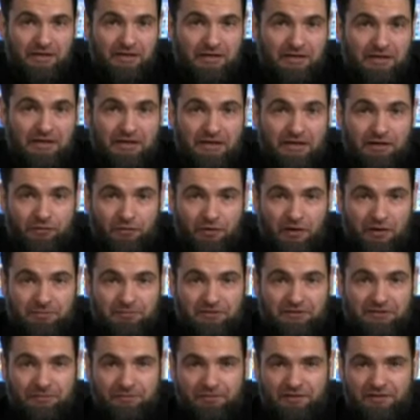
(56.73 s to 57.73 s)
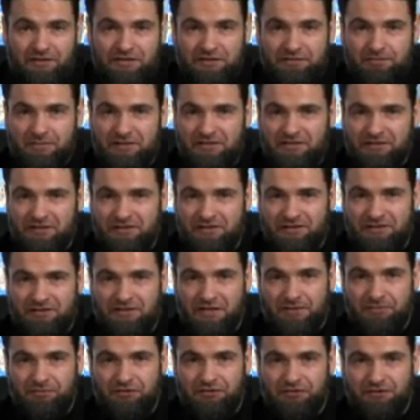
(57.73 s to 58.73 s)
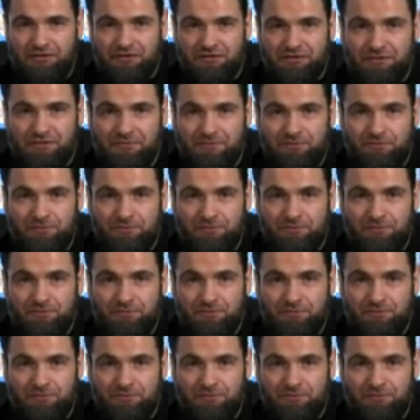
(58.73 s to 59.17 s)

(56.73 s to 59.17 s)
clear up some of these misconceptions.